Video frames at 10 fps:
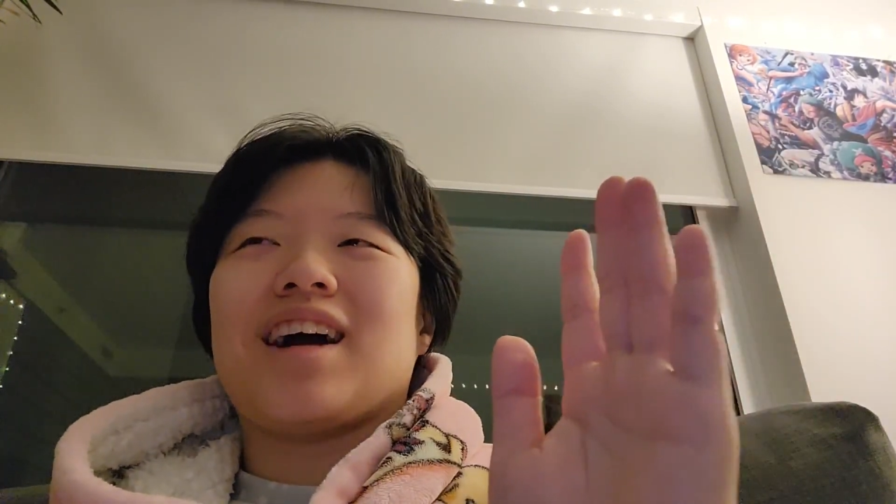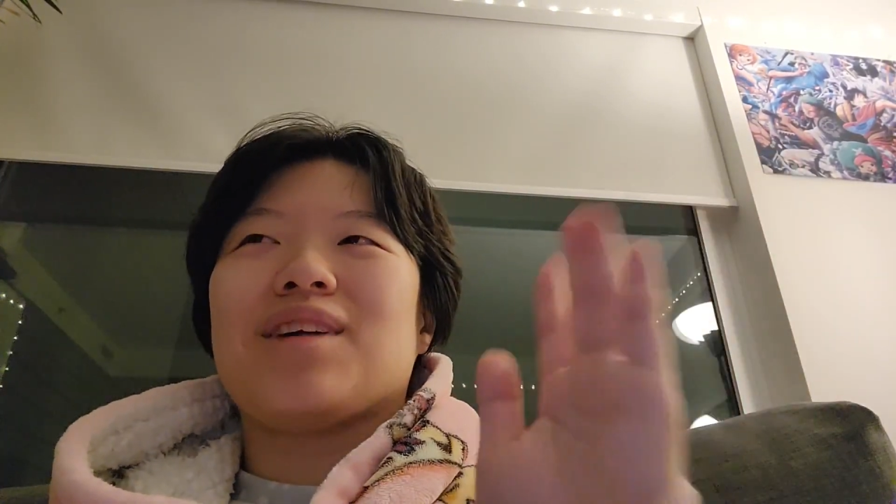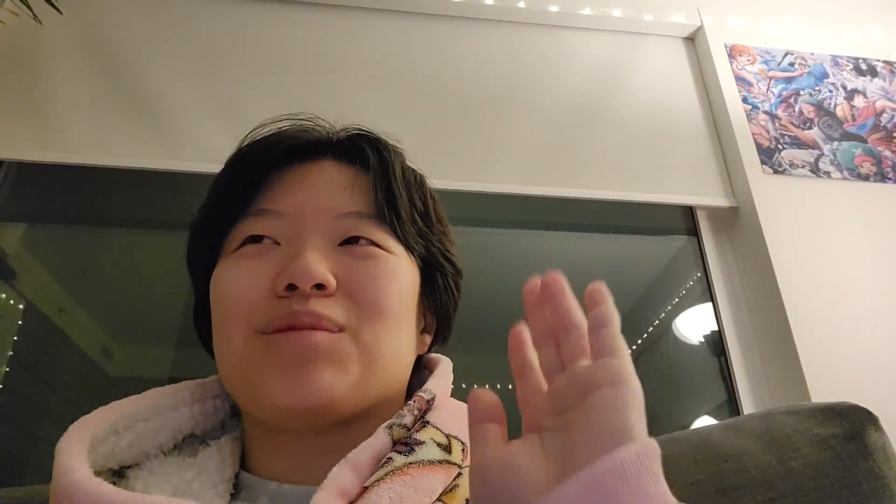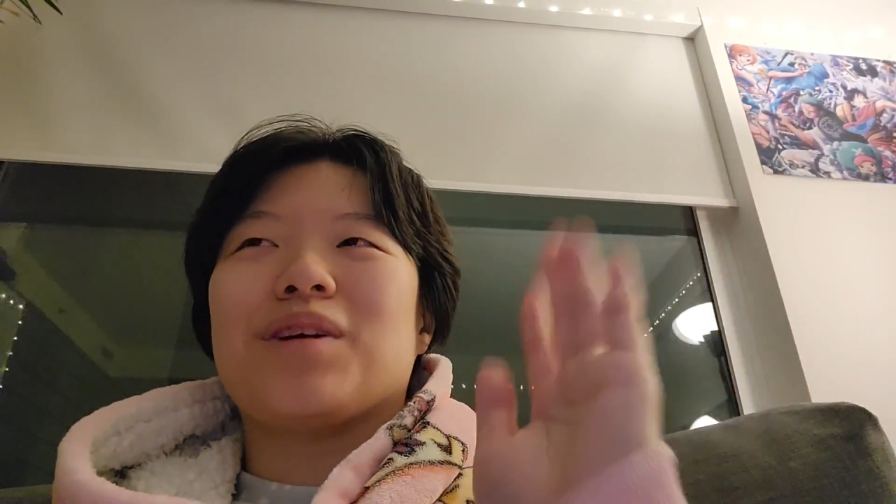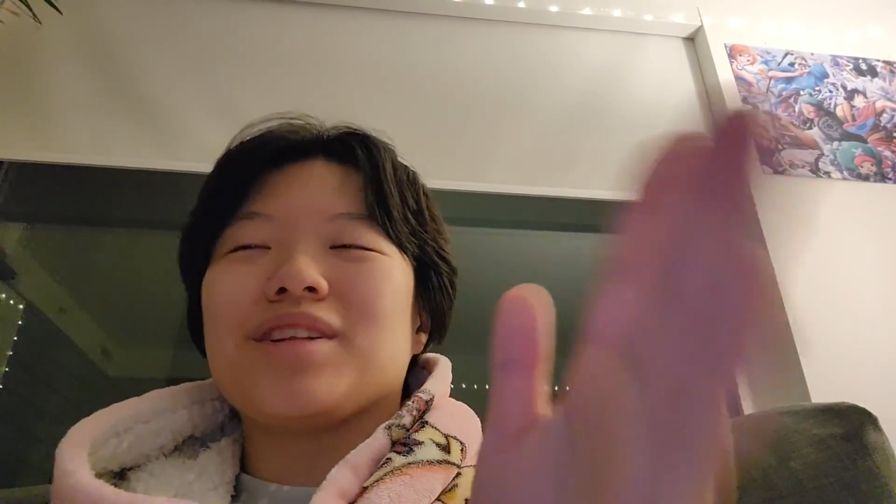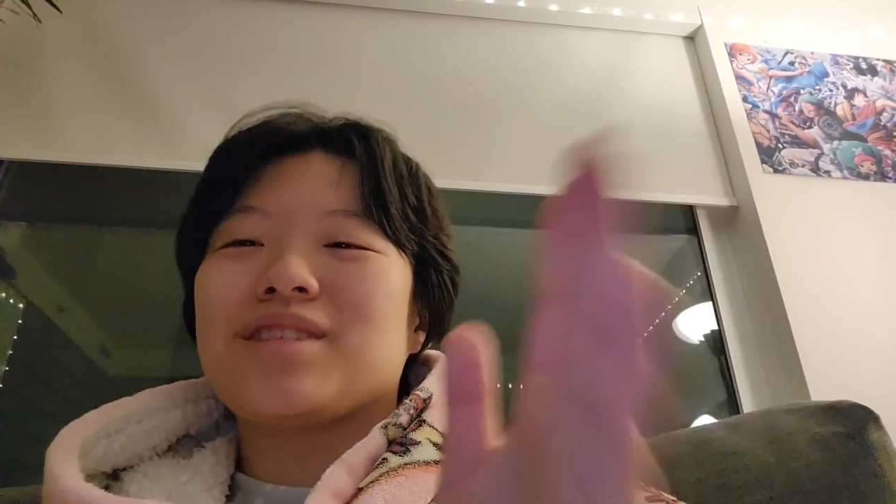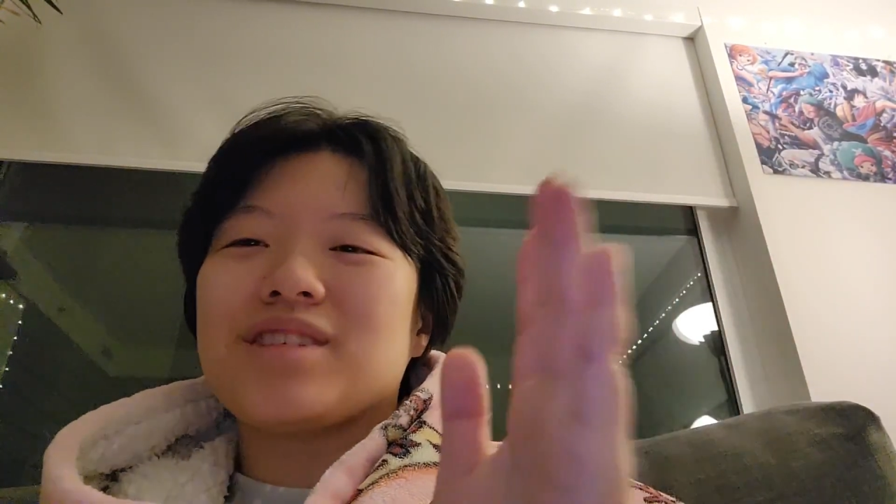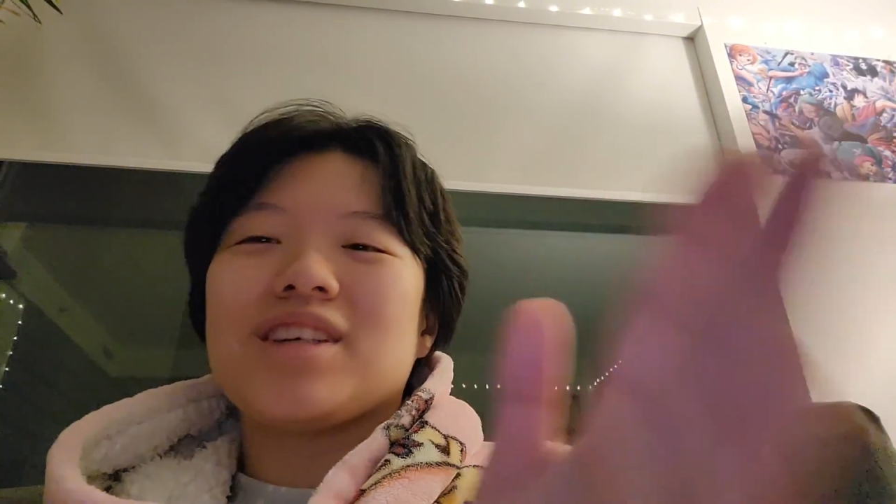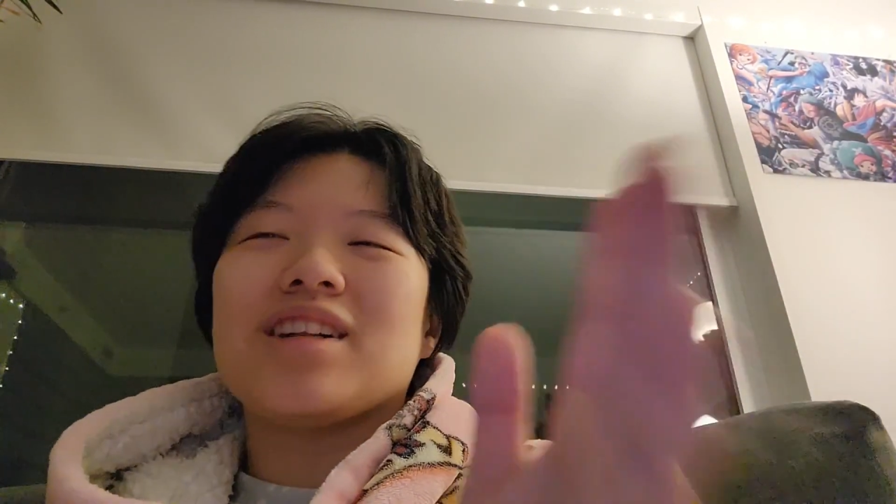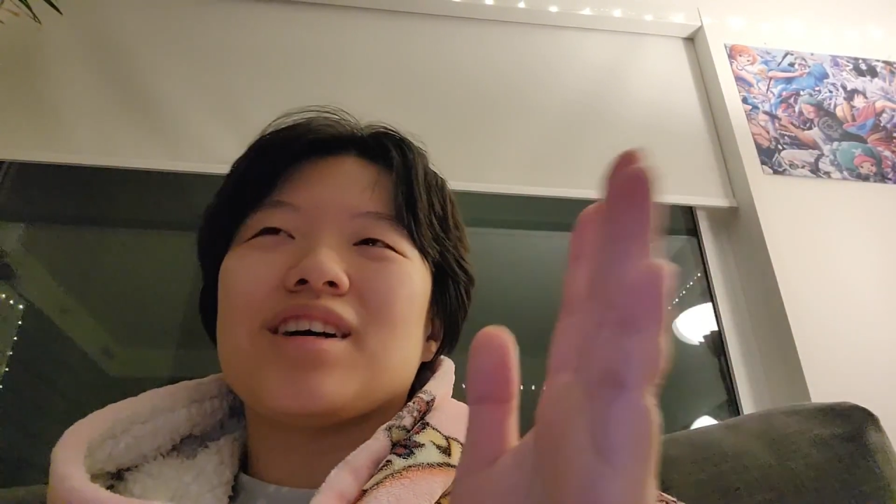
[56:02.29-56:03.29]
I wanted
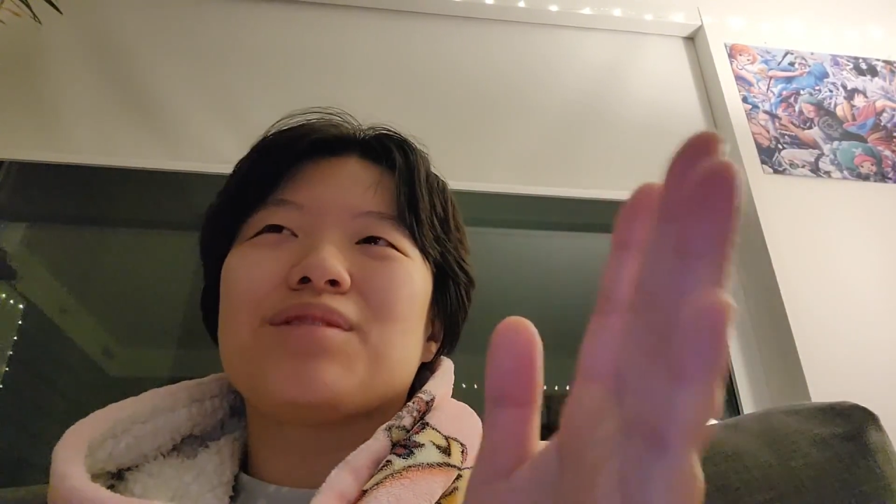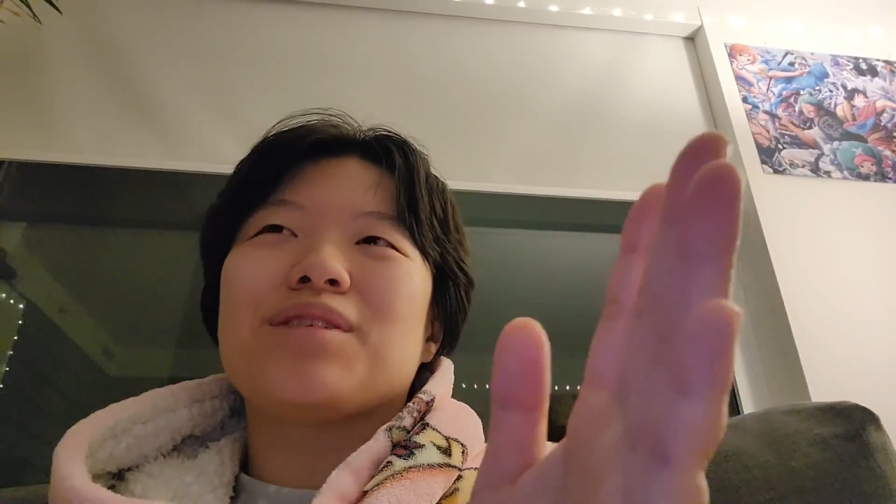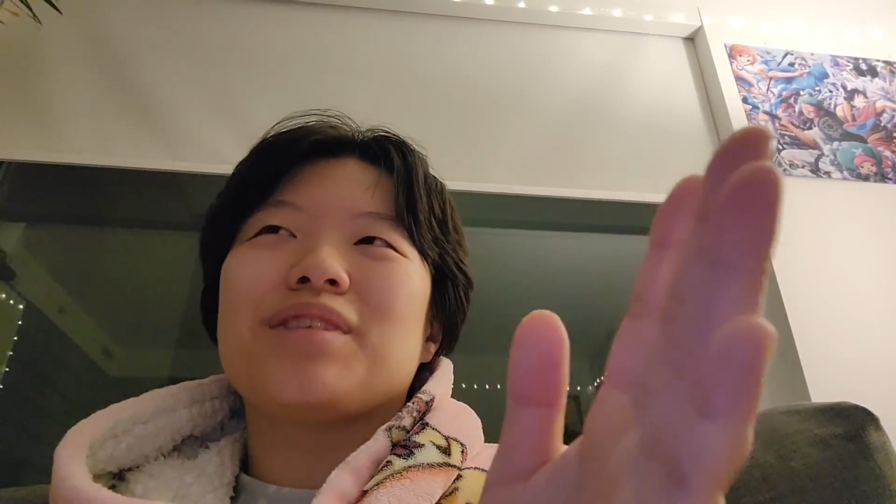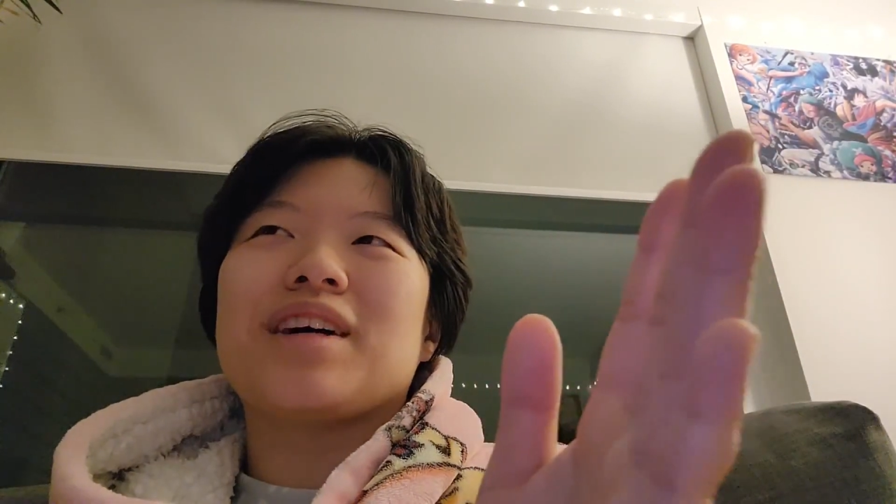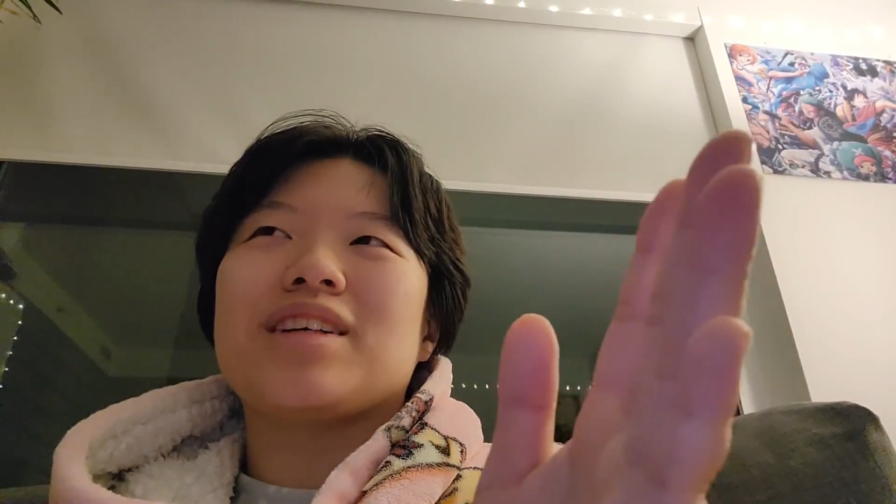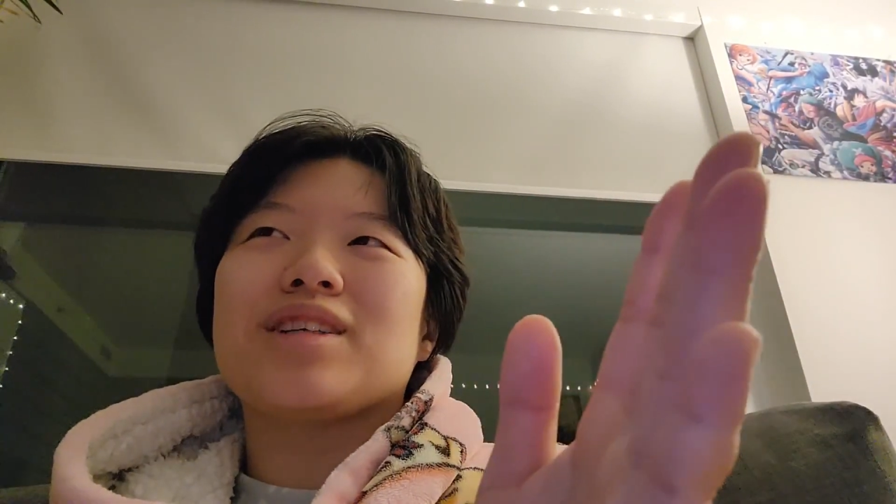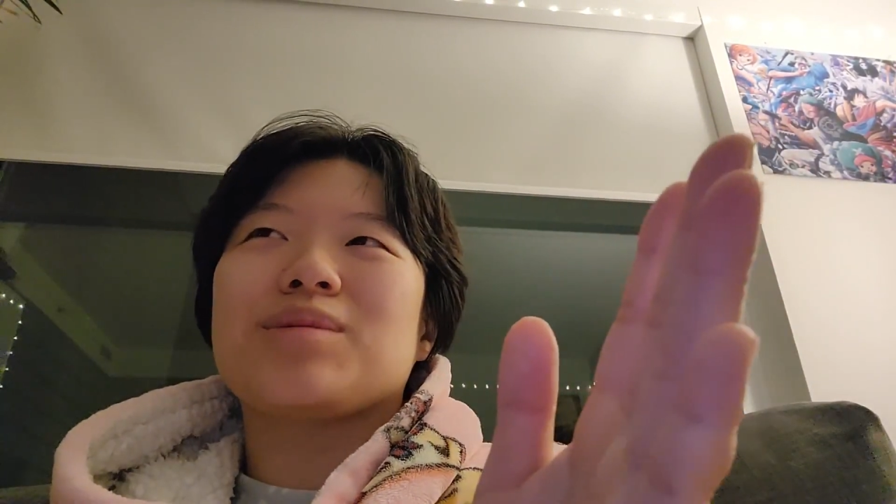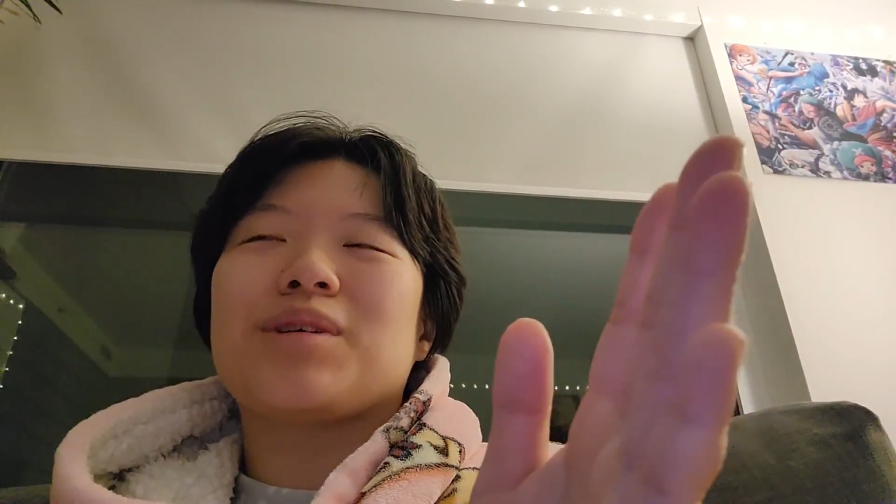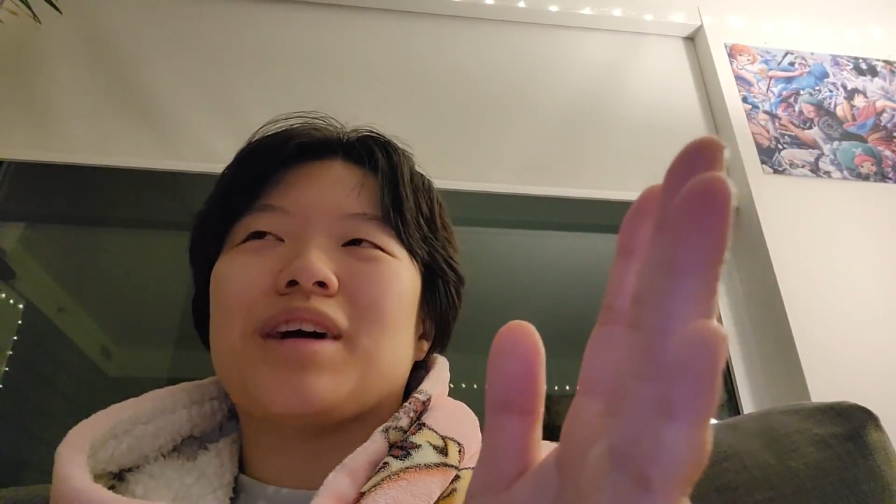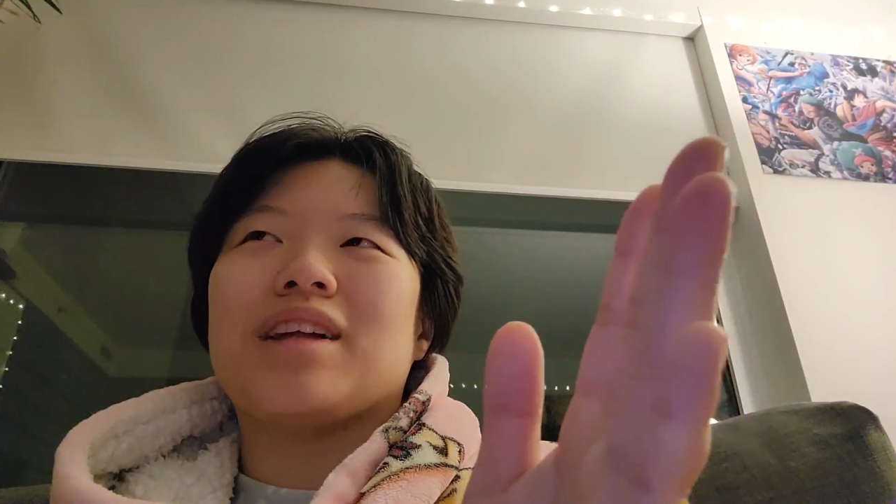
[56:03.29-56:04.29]
to sell out for Fan Expo